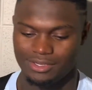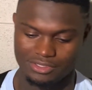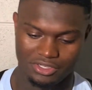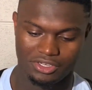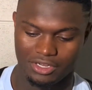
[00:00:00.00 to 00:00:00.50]

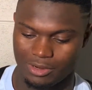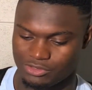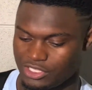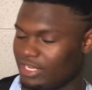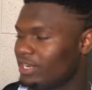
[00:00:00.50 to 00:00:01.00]
So, you know, I
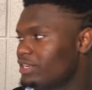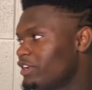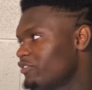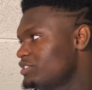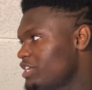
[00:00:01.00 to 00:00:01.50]
was looking at
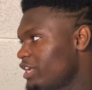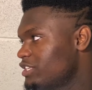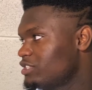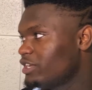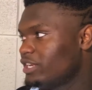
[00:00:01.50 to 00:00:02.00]
different
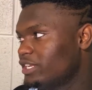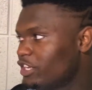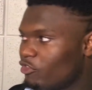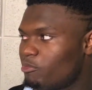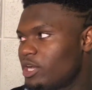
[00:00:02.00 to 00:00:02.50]
teams, looking at
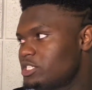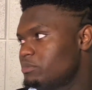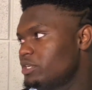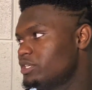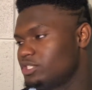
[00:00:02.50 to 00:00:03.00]
different
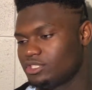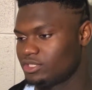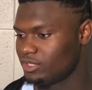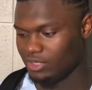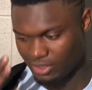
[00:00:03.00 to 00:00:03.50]
possibilities just
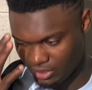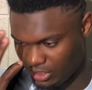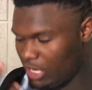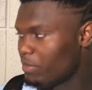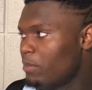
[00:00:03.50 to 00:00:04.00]
to
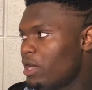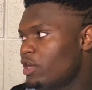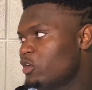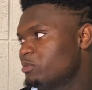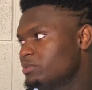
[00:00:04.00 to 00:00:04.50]
keep my
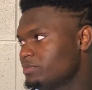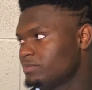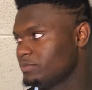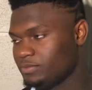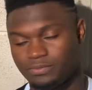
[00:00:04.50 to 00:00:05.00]
mind open.
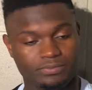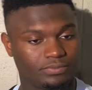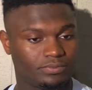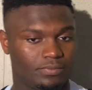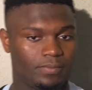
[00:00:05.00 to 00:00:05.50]

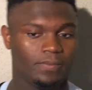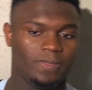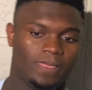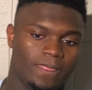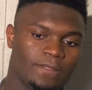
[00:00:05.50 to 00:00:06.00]
Zach, how much
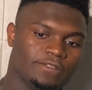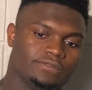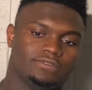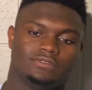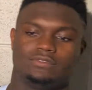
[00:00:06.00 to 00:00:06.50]
is the
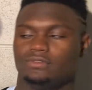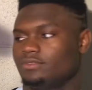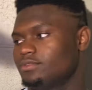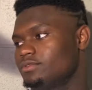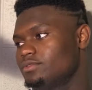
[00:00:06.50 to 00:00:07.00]
coaching staff
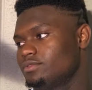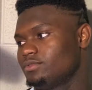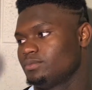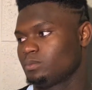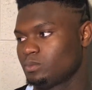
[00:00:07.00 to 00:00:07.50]
talking
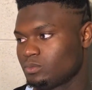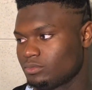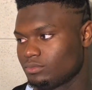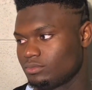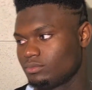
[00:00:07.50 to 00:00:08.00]
to you about
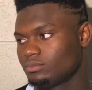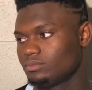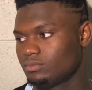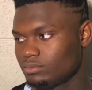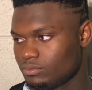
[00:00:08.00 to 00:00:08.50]
your
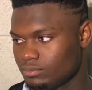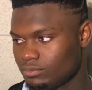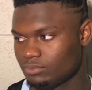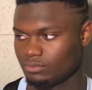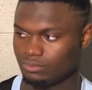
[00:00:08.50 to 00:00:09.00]
three-point shots?
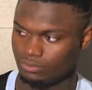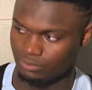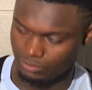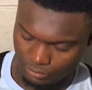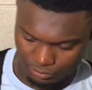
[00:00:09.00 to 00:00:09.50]
Is it something
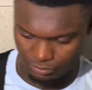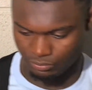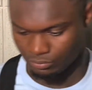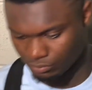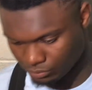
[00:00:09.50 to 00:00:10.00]
that you're
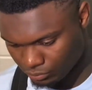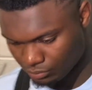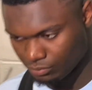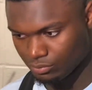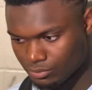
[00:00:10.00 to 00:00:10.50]
actively looking
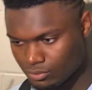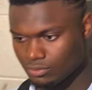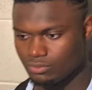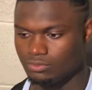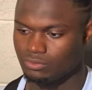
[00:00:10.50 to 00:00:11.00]
to work on, or
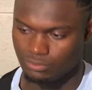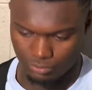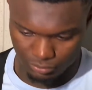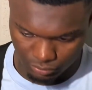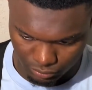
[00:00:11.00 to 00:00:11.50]
is that
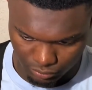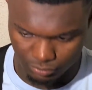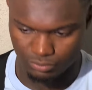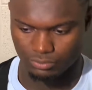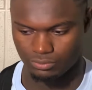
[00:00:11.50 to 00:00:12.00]
something you're hoping
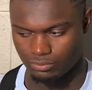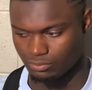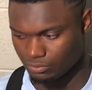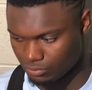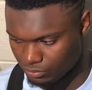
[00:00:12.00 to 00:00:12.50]
to develop
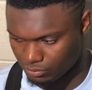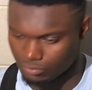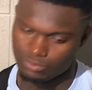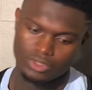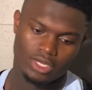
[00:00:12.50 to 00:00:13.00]
over
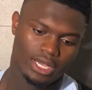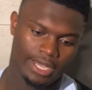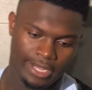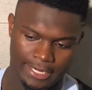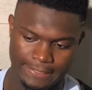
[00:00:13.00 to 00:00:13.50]
time? Uh,
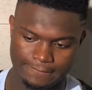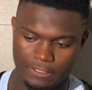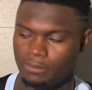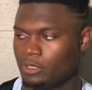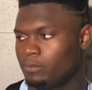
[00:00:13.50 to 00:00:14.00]
a
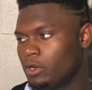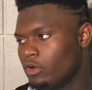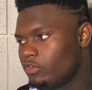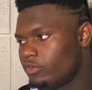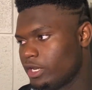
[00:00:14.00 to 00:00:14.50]
little bit of
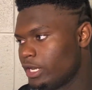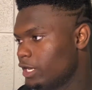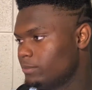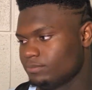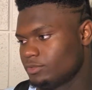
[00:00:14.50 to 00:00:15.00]
both.
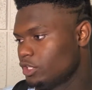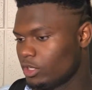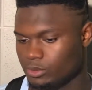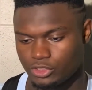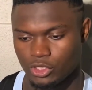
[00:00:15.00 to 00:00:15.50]
Uh, you
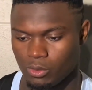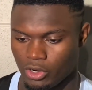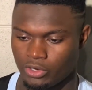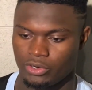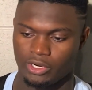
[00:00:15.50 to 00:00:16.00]
know, still
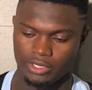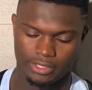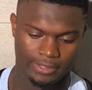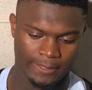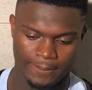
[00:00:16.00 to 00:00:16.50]
working on
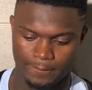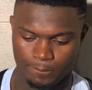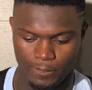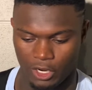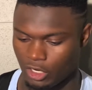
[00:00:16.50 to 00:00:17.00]
it,
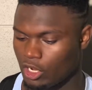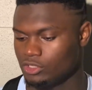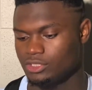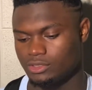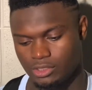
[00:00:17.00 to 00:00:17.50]
and you know, the
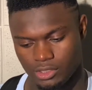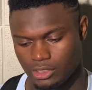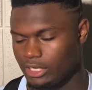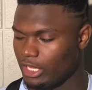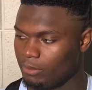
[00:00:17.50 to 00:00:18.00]
coaches
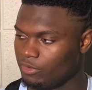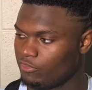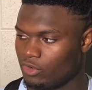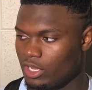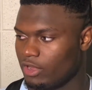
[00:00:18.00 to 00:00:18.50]
it gave me
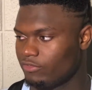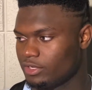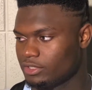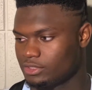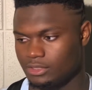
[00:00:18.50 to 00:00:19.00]
full
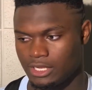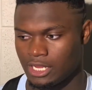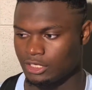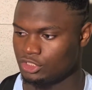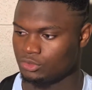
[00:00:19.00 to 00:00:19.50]
confidence
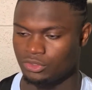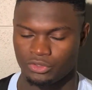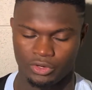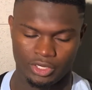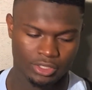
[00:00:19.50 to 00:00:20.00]
uh, to shoot the
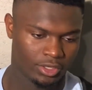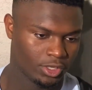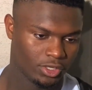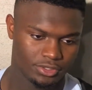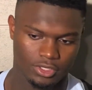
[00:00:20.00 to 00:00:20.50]
three.
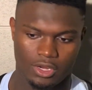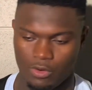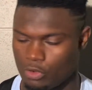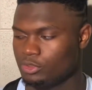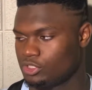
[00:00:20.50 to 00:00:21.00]
So I
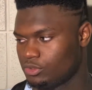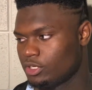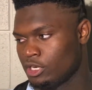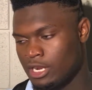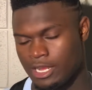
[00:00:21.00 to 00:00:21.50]
will be
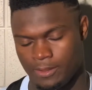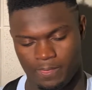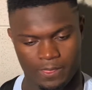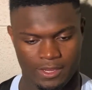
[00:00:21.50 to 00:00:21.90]
shooting a lot.